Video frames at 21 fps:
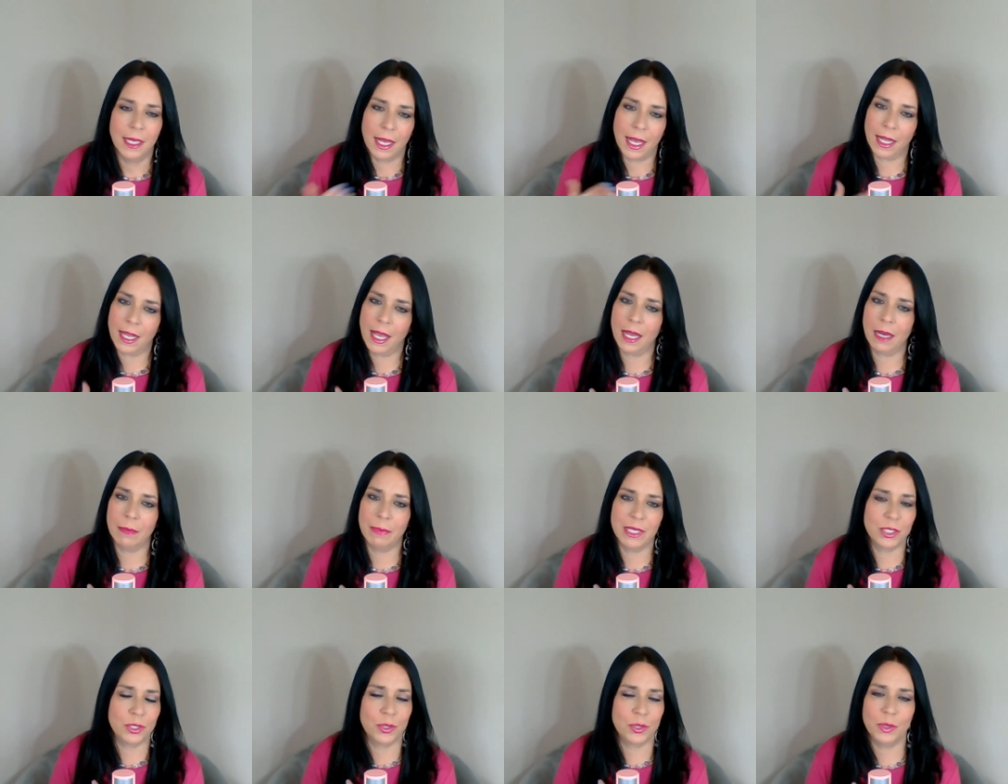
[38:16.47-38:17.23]
gotta be
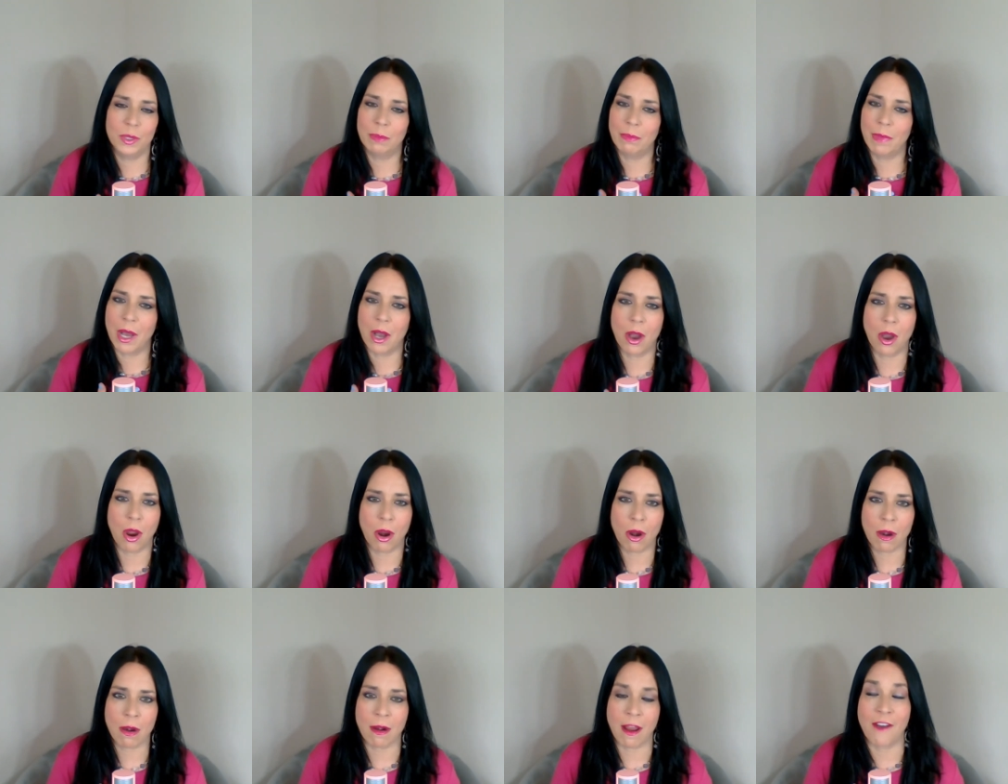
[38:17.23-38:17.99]
true to my
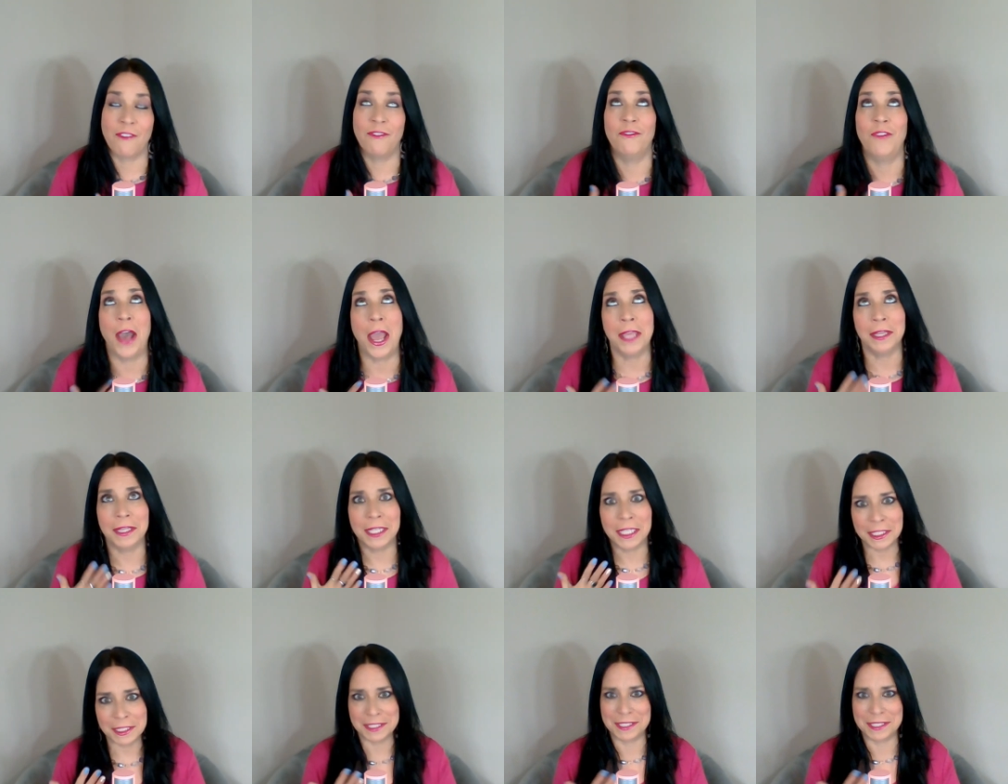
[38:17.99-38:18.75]
heart. I finally
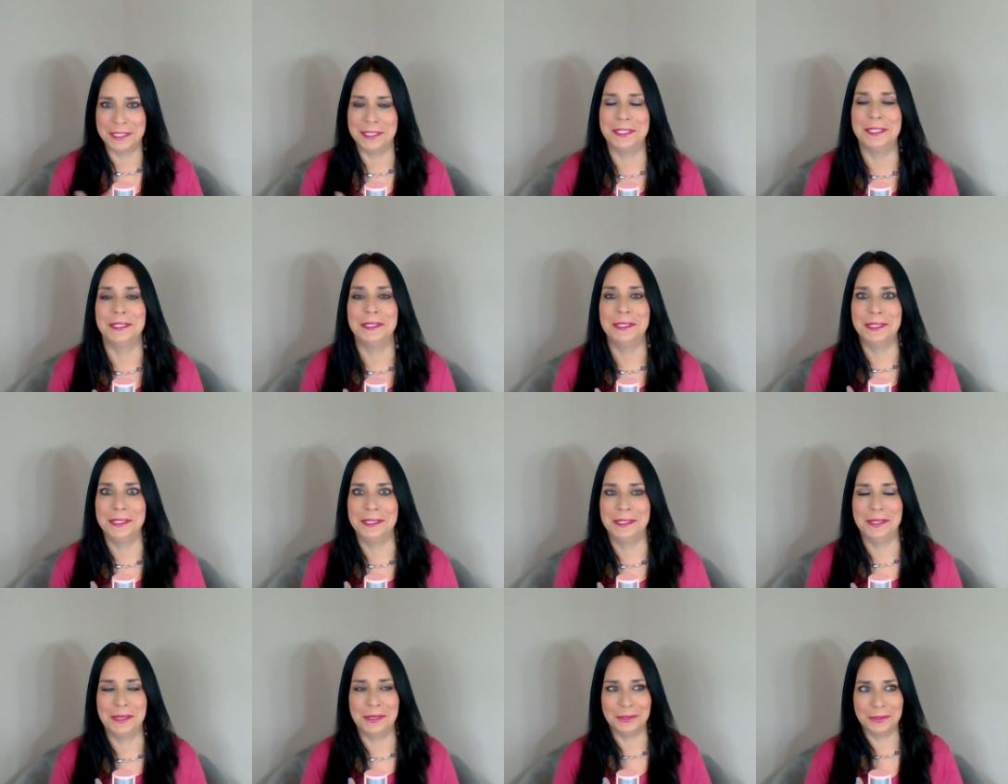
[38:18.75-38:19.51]

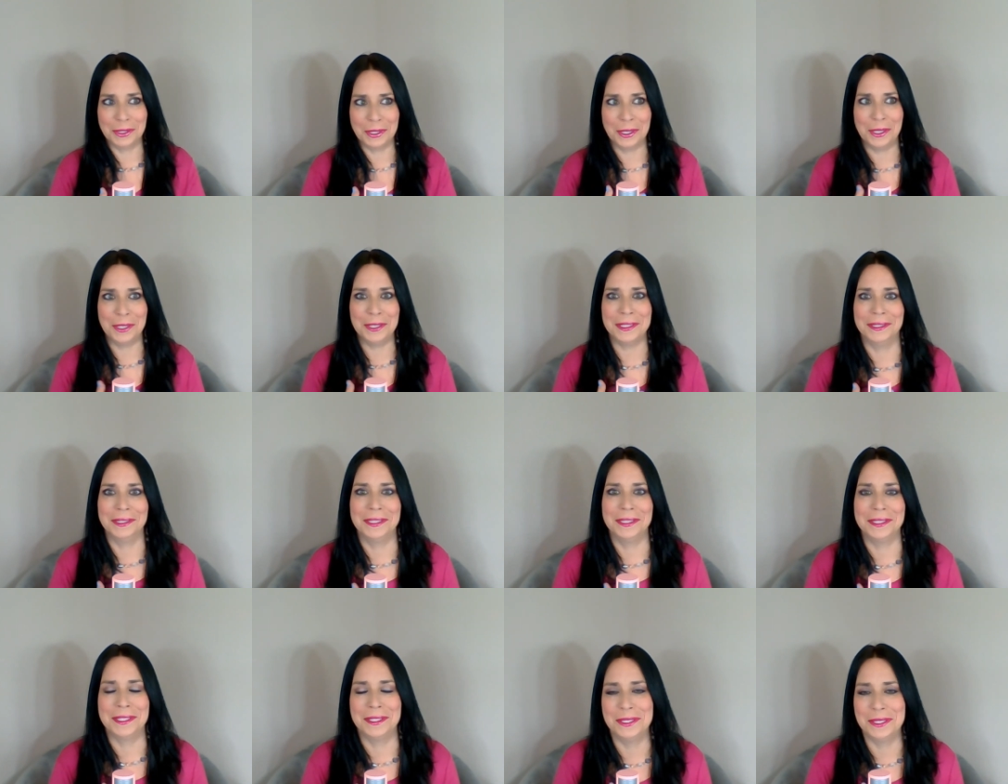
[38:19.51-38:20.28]
learned to
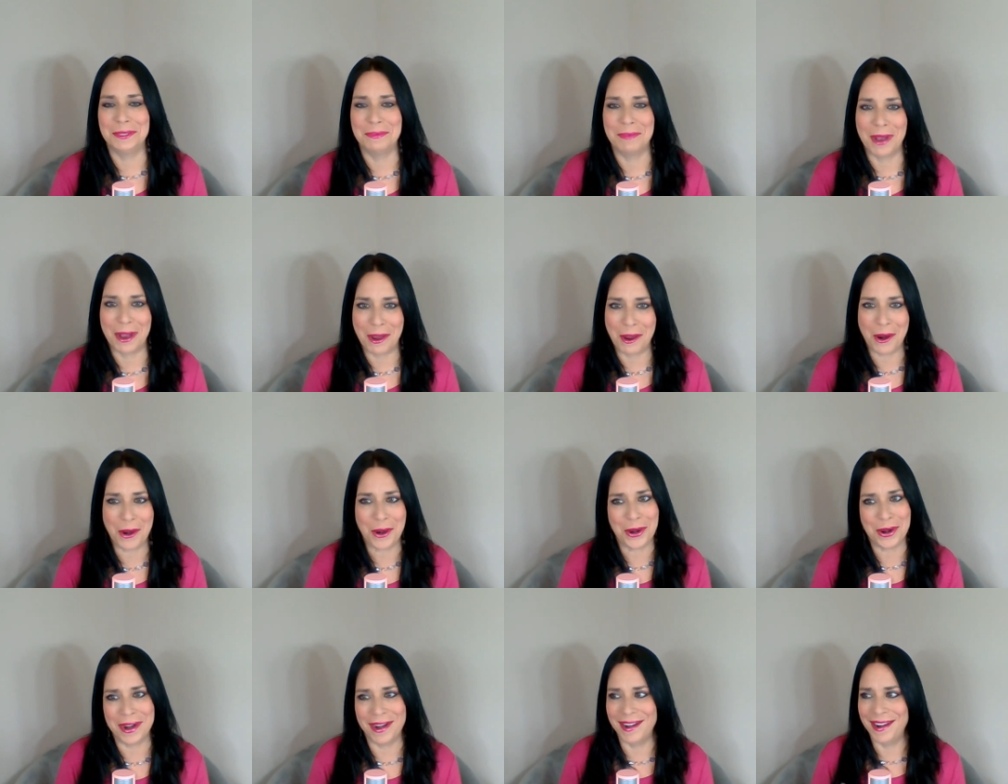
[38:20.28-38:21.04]
listen to my
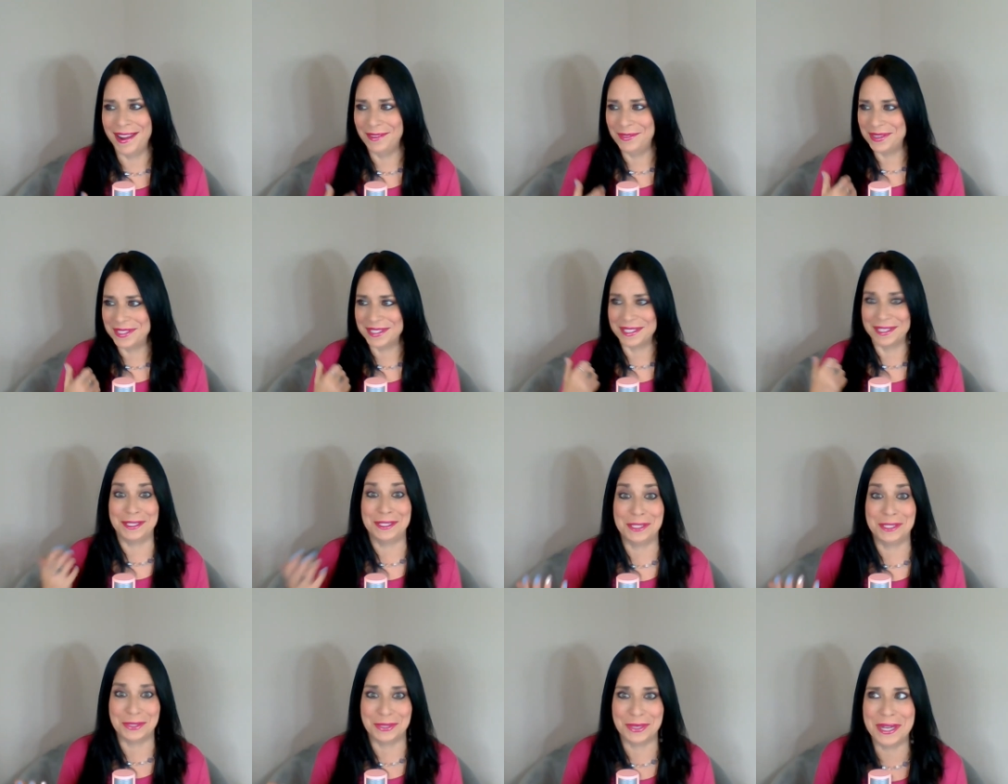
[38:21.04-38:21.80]
heart, and it was
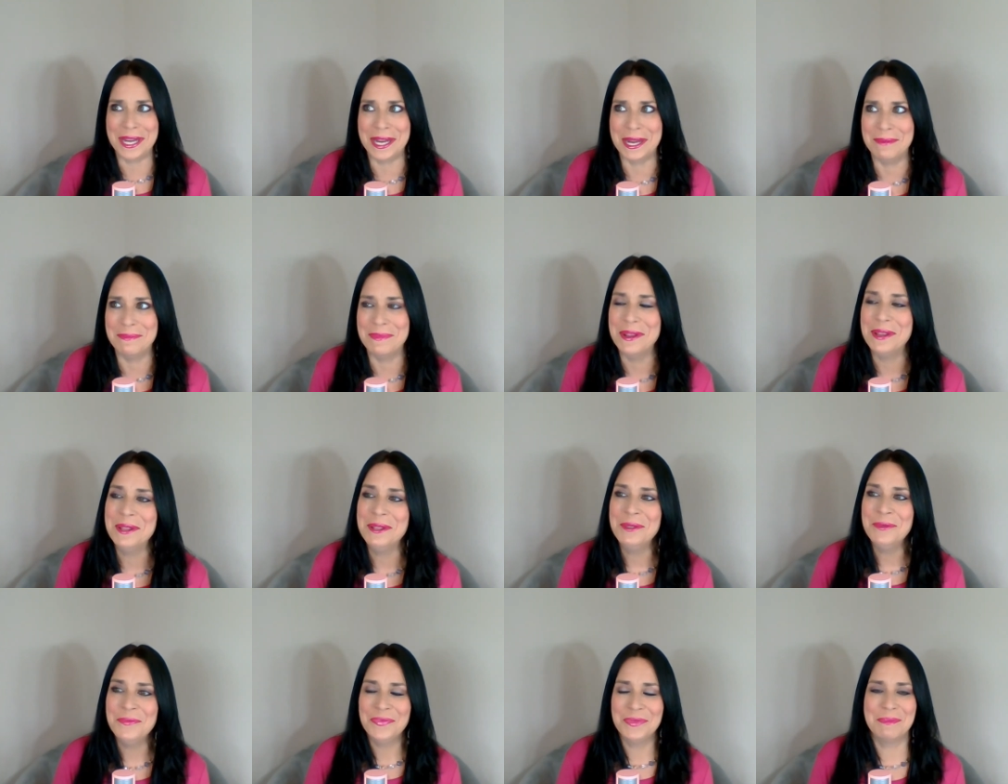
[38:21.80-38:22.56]
extreme,
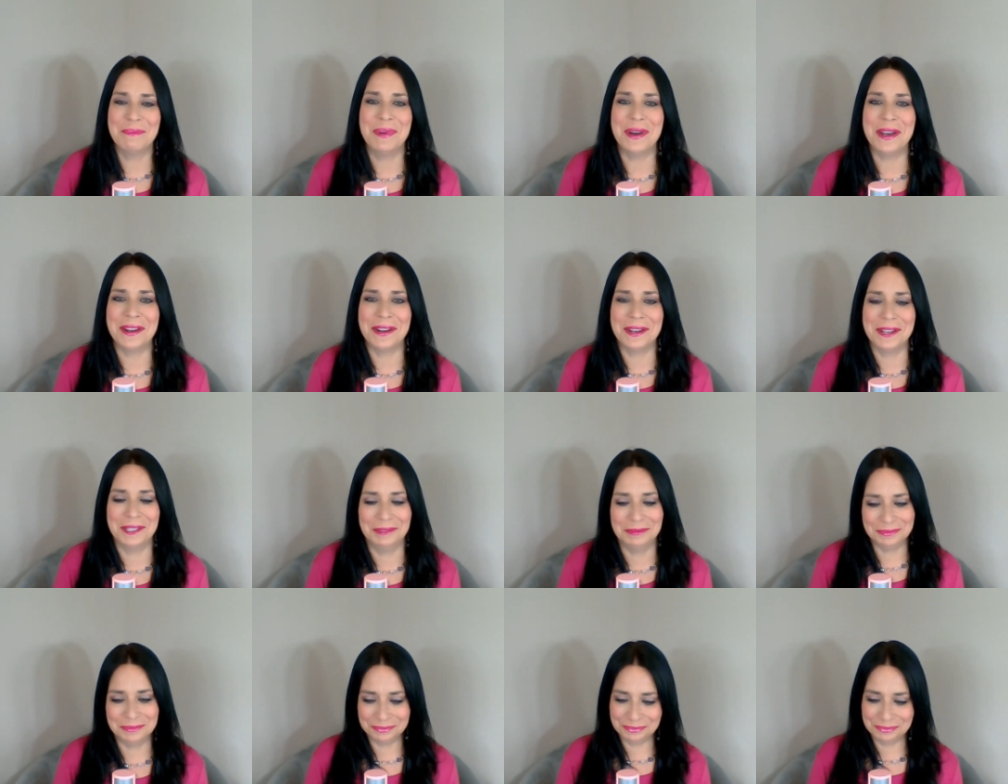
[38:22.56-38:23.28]
but I